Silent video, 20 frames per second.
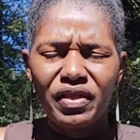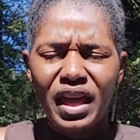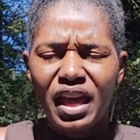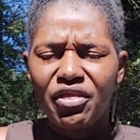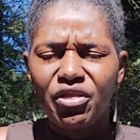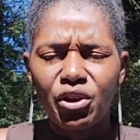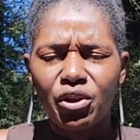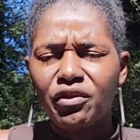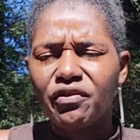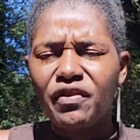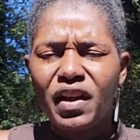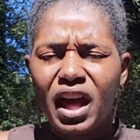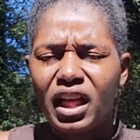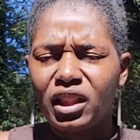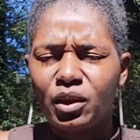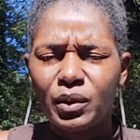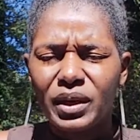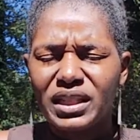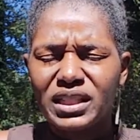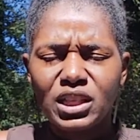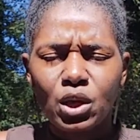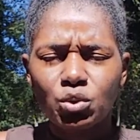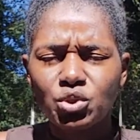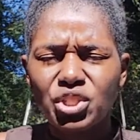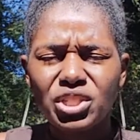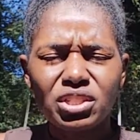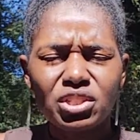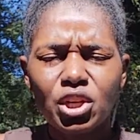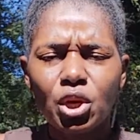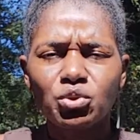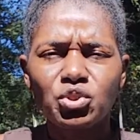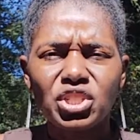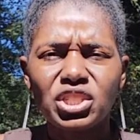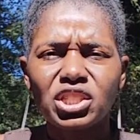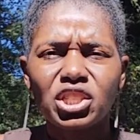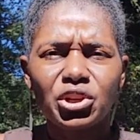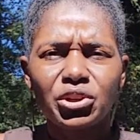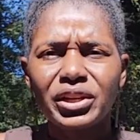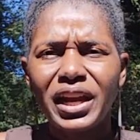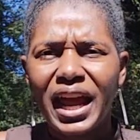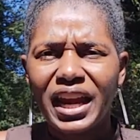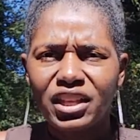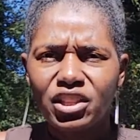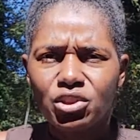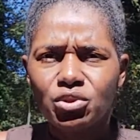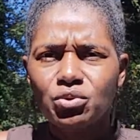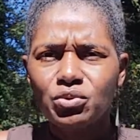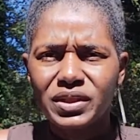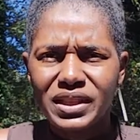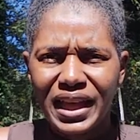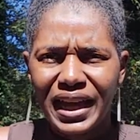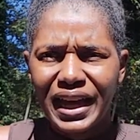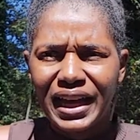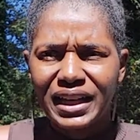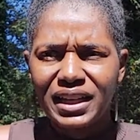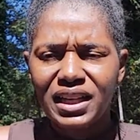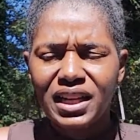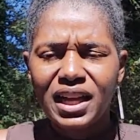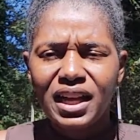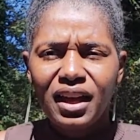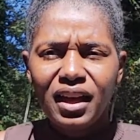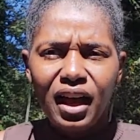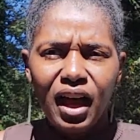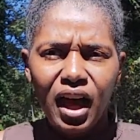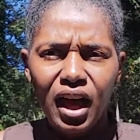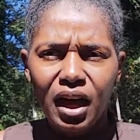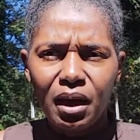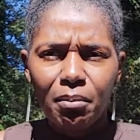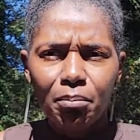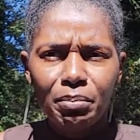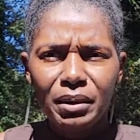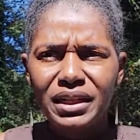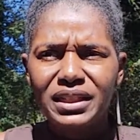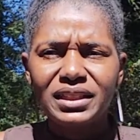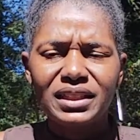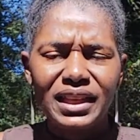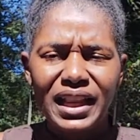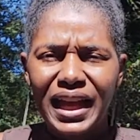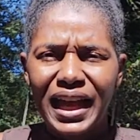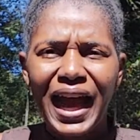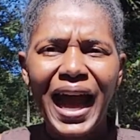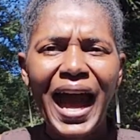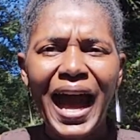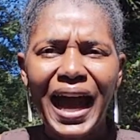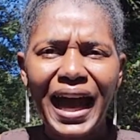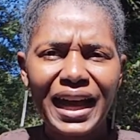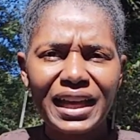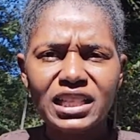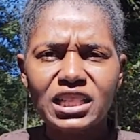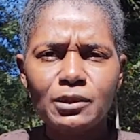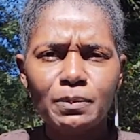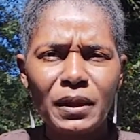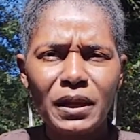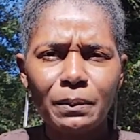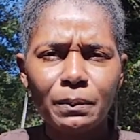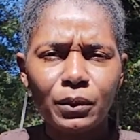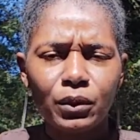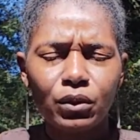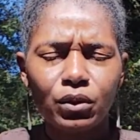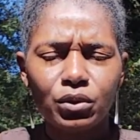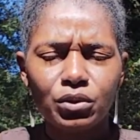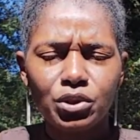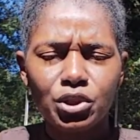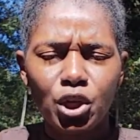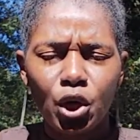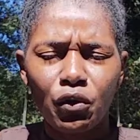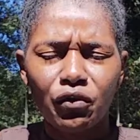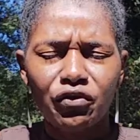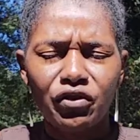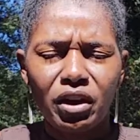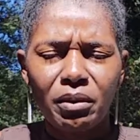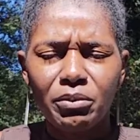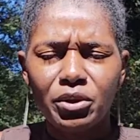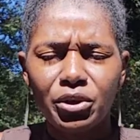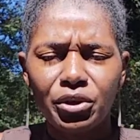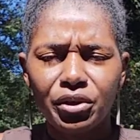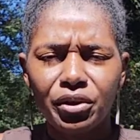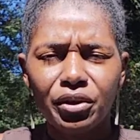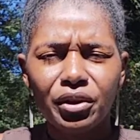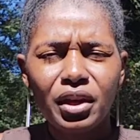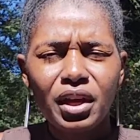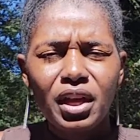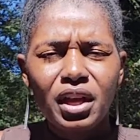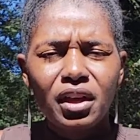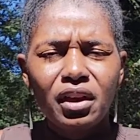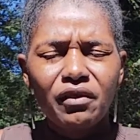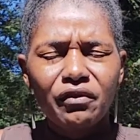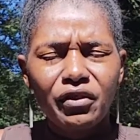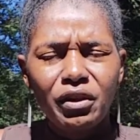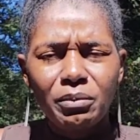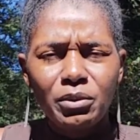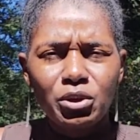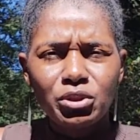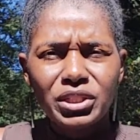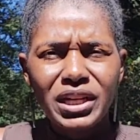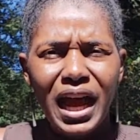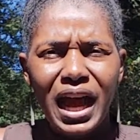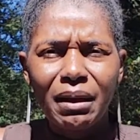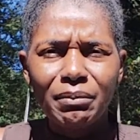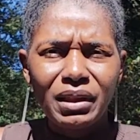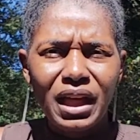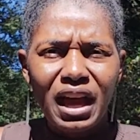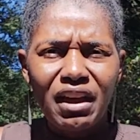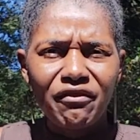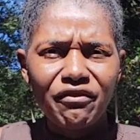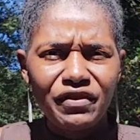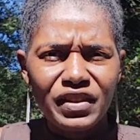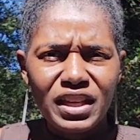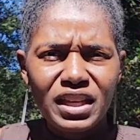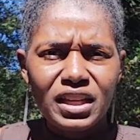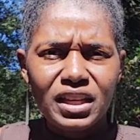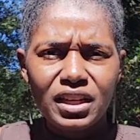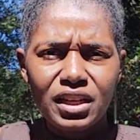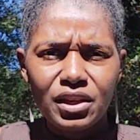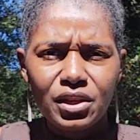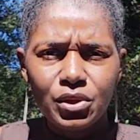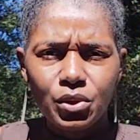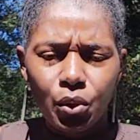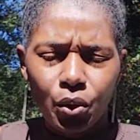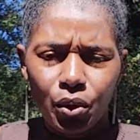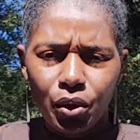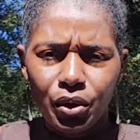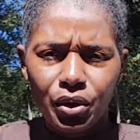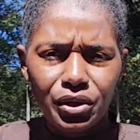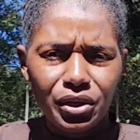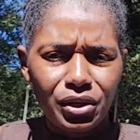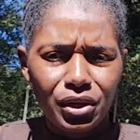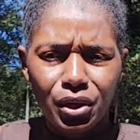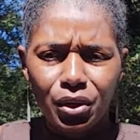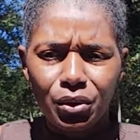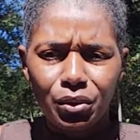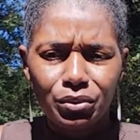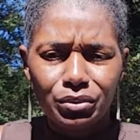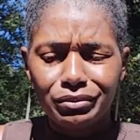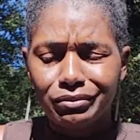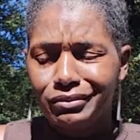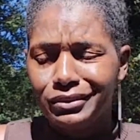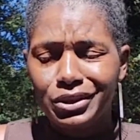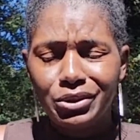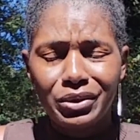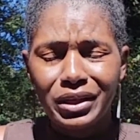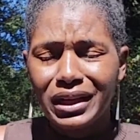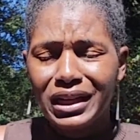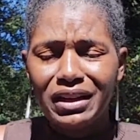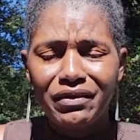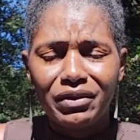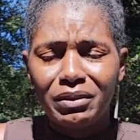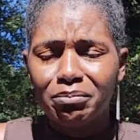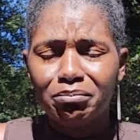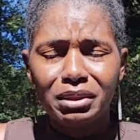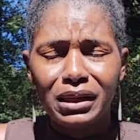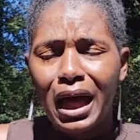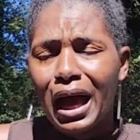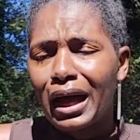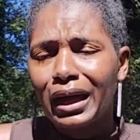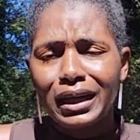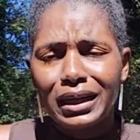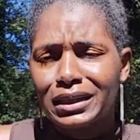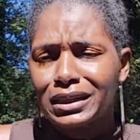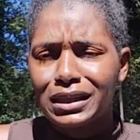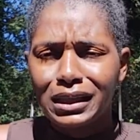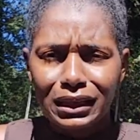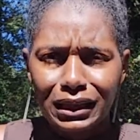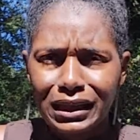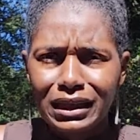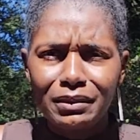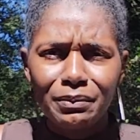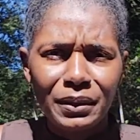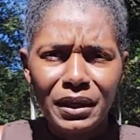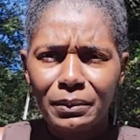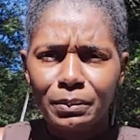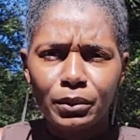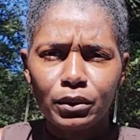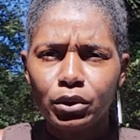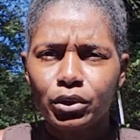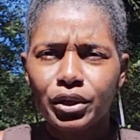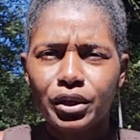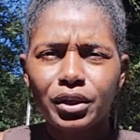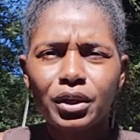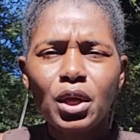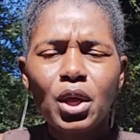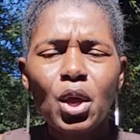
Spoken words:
that they're following. So just learn how to use that button that hides people, from your timeline feed, or you can even block and delete people, or